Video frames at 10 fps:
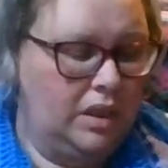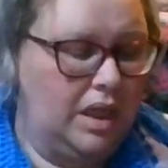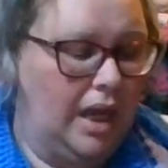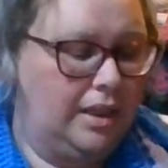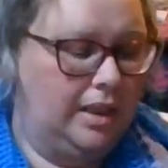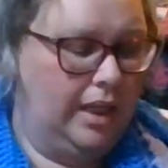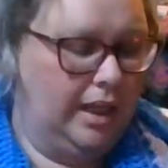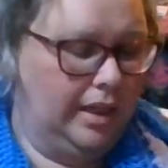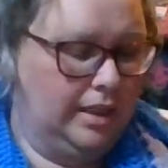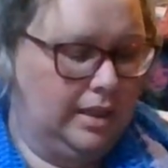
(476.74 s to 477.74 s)
At the
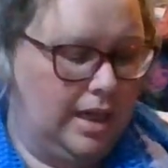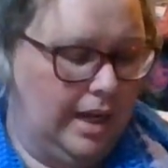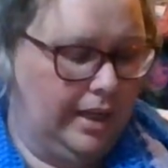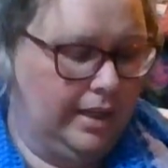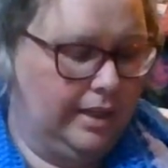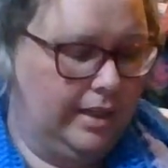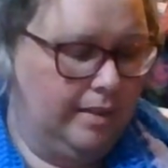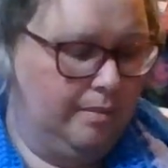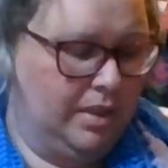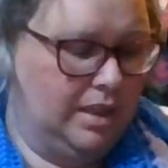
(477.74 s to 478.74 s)
end, I ended up
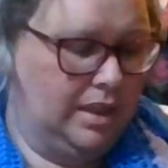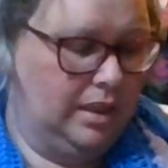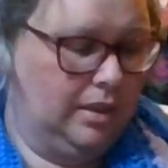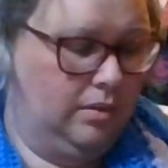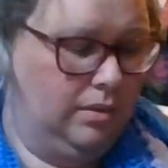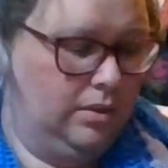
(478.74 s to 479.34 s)
missing